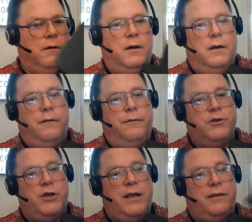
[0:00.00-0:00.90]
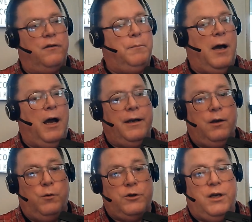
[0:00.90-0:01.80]
the sheet that's behind
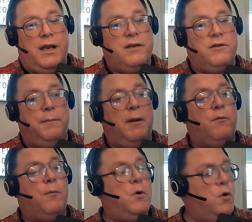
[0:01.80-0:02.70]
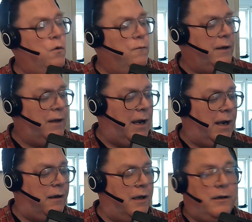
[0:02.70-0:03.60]
it, which can easily be removed, and
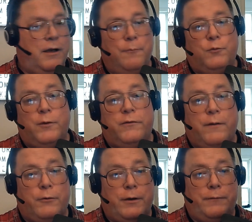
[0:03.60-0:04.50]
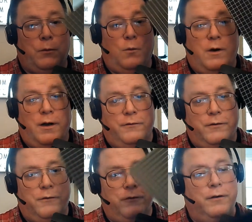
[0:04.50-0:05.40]
it comes with several different
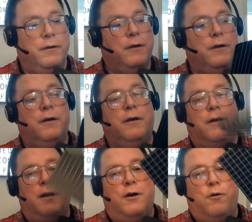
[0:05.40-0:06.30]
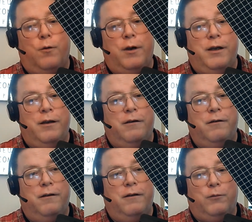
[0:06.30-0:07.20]
ones. There's a grid.
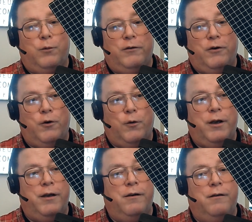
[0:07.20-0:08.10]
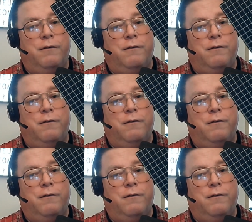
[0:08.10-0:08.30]
This one is a grid